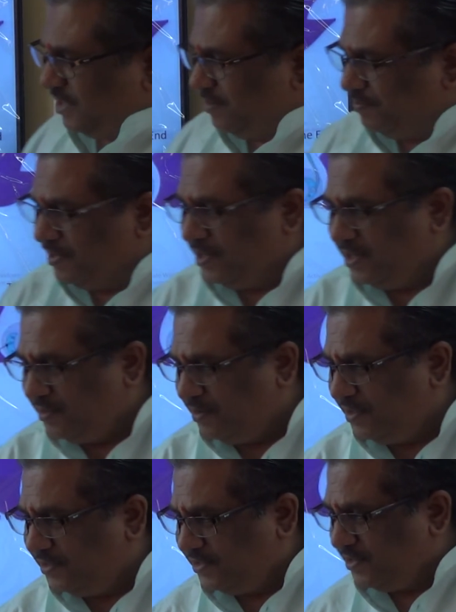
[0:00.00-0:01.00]
up.
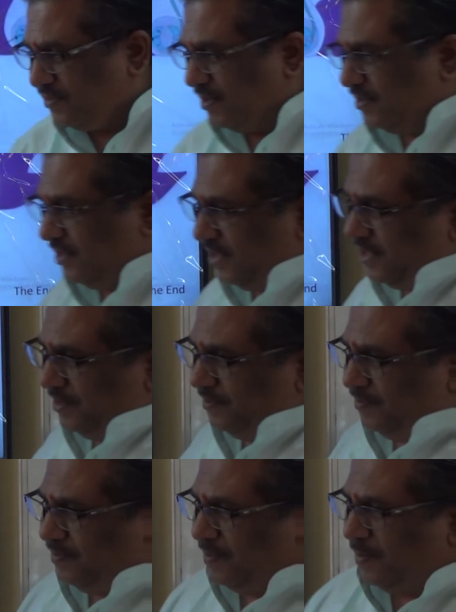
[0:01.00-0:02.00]
No, this is not the end.
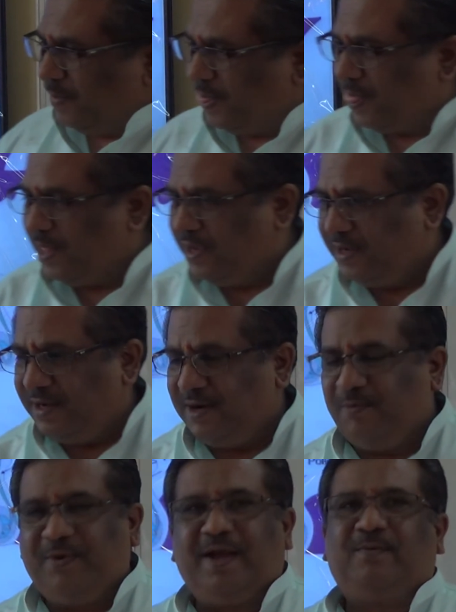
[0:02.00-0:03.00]

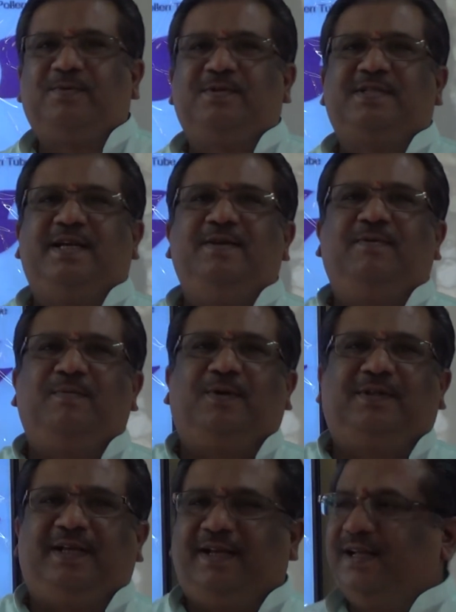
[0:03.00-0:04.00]
We have to study one more
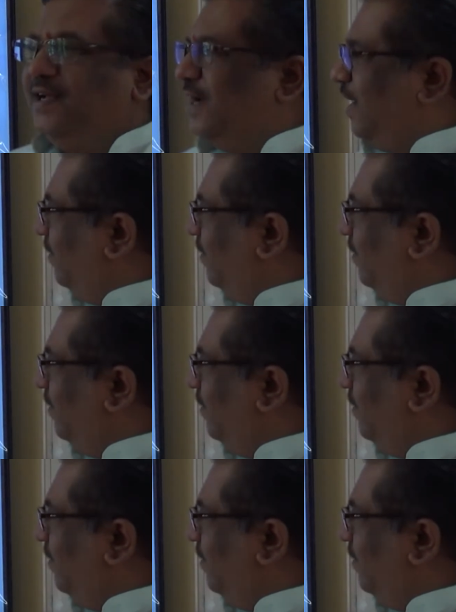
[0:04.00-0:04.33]
thing. I have